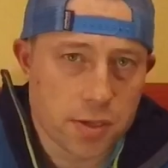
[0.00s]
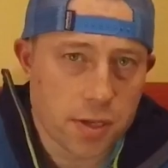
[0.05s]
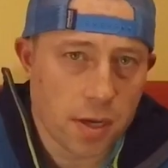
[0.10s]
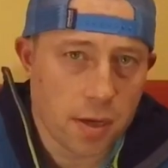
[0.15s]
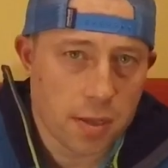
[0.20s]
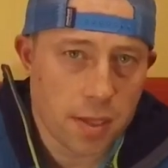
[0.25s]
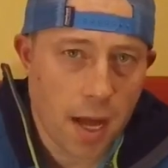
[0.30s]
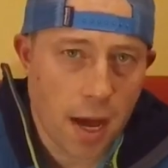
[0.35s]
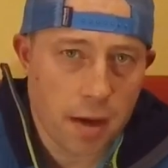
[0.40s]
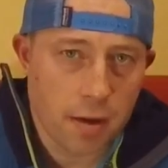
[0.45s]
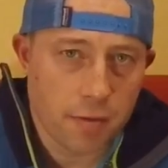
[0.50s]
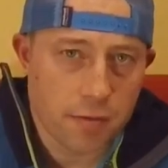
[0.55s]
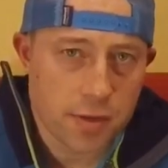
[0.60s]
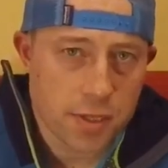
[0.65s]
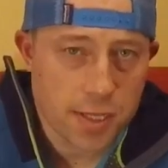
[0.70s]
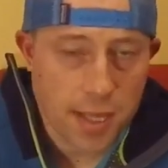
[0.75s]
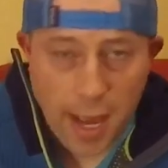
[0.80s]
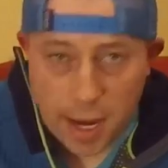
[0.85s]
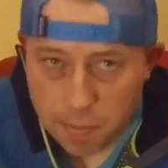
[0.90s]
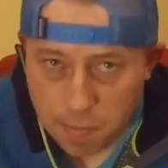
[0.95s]
a lot of
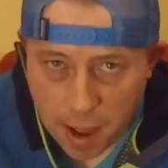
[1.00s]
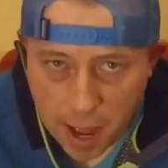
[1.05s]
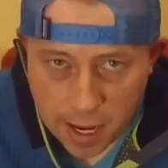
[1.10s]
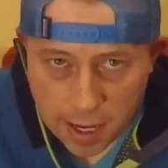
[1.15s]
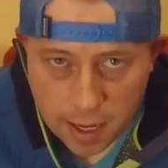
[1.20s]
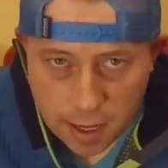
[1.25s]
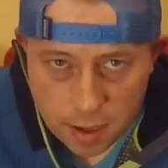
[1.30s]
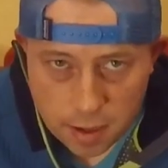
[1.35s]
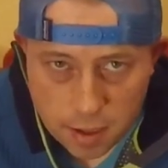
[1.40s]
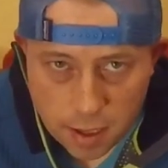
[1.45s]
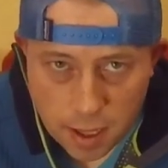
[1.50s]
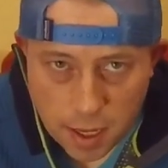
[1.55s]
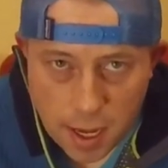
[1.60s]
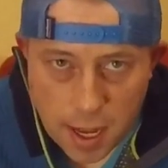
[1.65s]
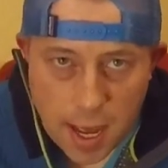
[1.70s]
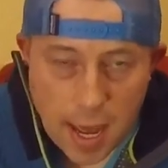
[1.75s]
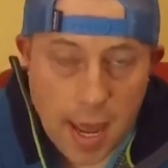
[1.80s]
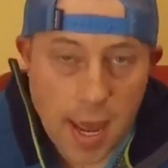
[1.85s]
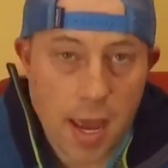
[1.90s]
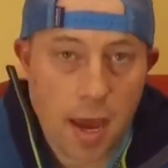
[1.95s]
slack packing
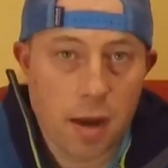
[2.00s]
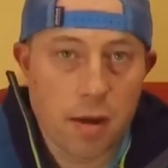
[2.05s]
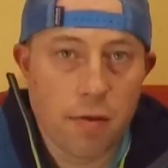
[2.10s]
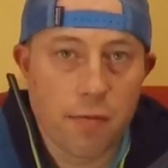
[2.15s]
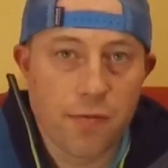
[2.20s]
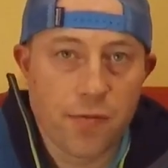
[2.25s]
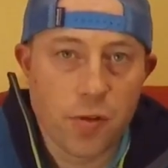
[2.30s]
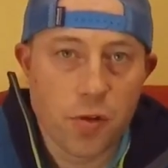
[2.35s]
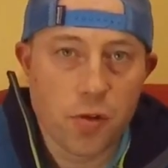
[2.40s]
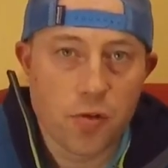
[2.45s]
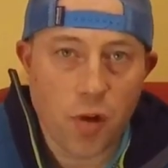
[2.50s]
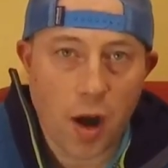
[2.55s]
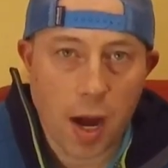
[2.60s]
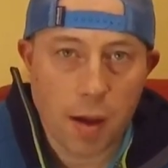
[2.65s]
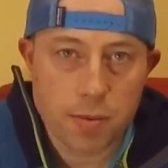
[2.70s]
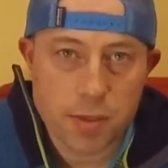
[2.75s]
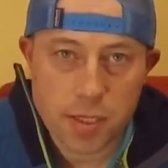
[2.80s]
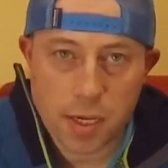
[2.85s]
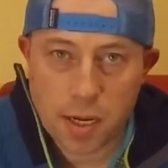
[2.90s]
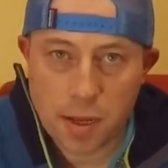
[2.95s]
and food
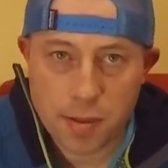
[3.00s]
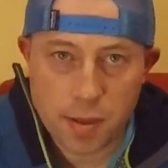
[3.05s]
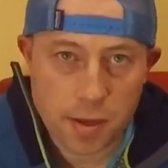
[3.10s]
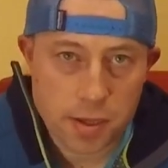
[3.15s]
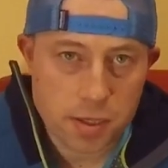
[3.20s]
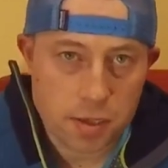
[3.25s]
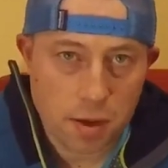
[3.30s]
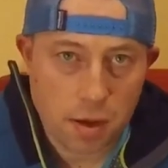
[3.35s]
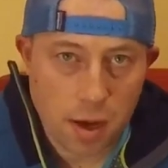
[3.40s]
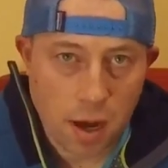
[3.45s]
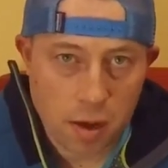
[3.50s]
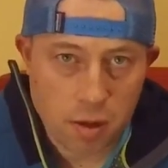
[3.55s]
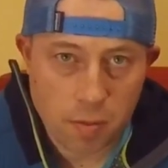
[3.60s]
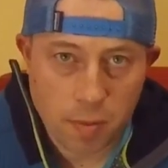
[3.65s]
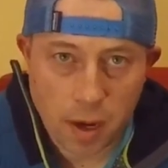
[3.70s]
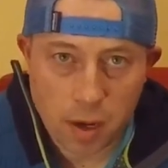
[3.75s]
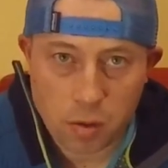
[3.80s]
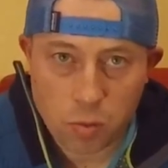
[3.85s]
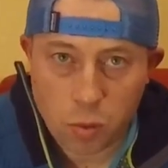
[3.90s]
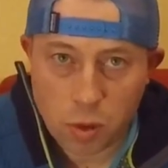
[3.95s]
drops in this
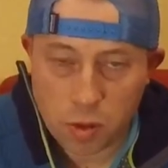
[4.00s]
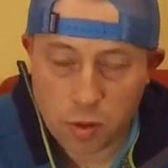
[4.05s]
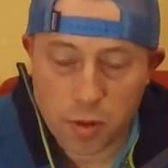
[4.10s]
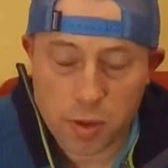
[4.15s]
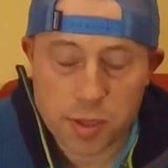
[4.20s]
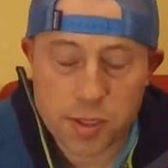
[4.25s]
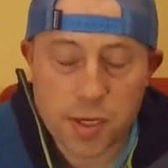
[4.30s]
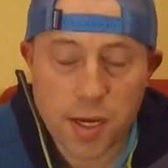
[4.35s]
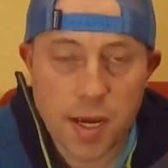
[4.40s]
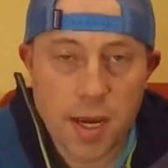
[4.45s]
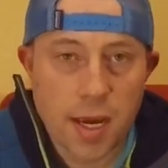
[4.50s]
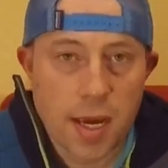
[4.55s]
100-mile wilderness.